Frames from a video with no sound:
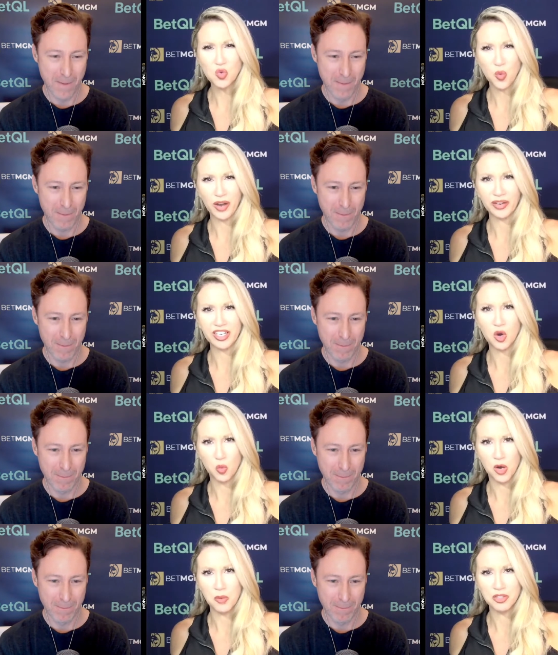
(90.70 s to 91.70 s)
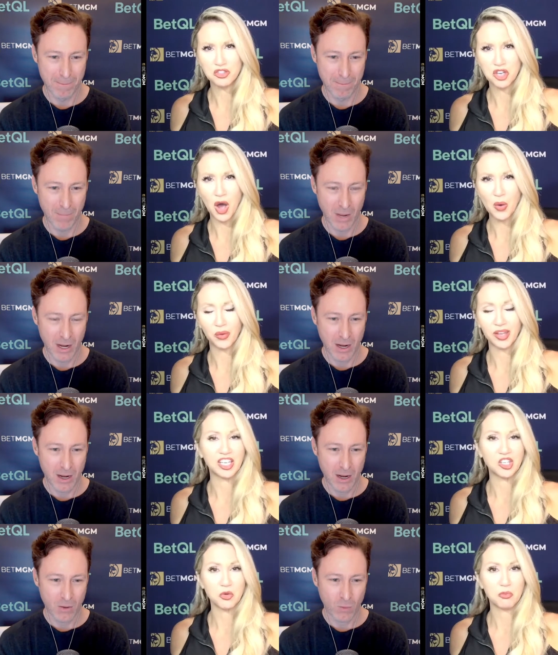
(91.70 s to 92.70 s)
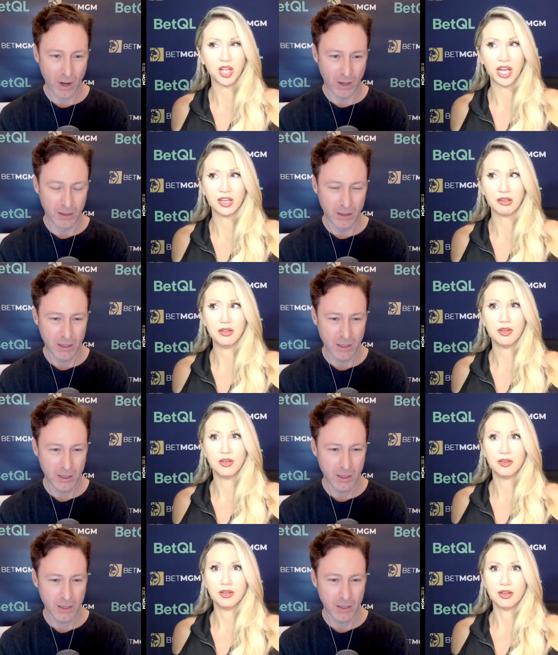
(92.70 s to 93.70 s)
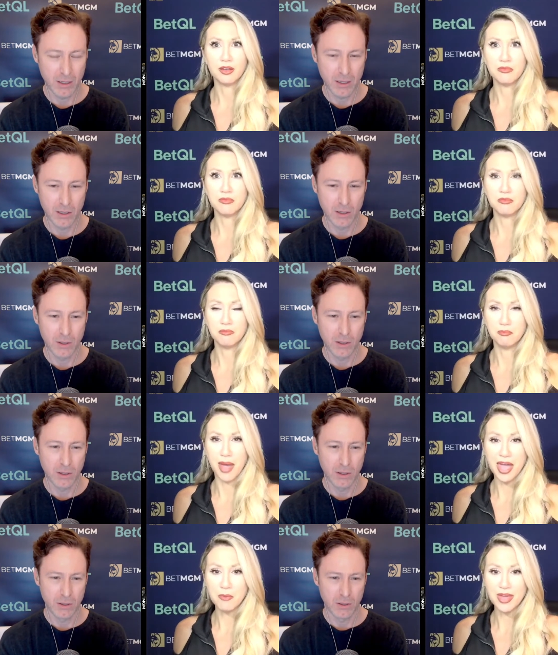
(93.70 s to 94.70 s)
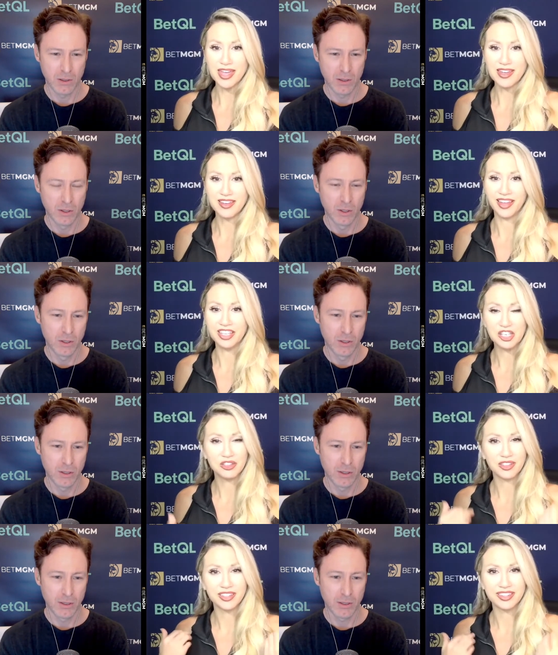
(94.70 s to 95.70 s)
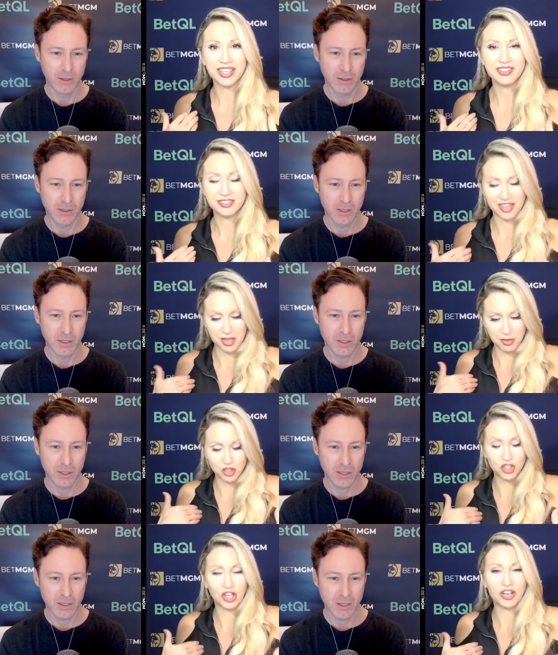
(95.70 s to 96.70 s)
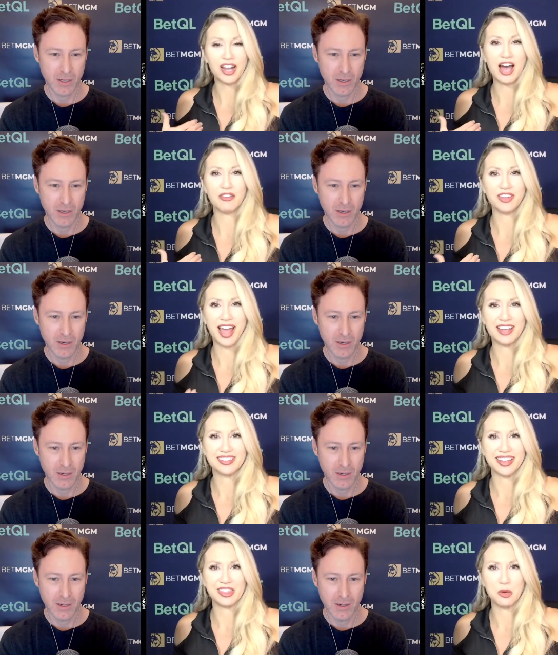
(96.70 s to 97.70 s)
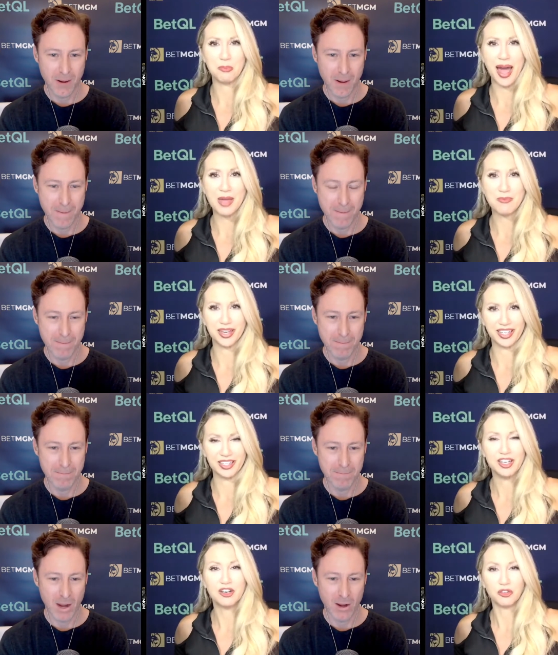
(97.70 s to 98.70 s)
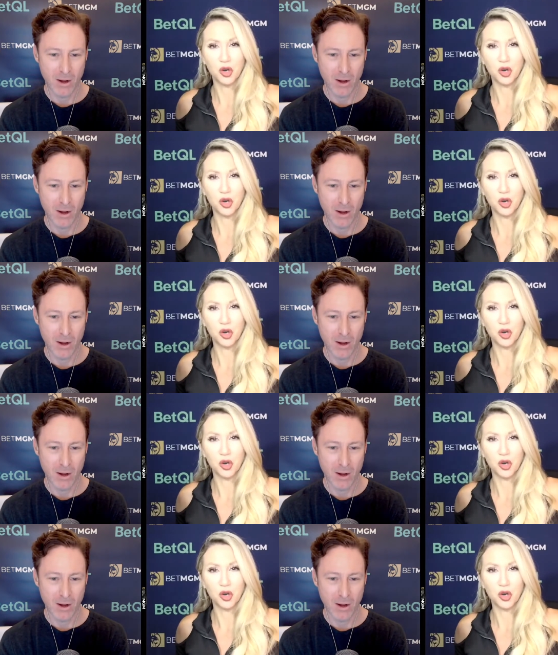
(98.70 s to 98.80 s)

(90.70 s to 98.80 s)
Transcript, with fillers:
Speaker 1: wearing a woman's coat? And you would be like, maybe. And then you look at the inseam, and sure enough, it has like the piping for a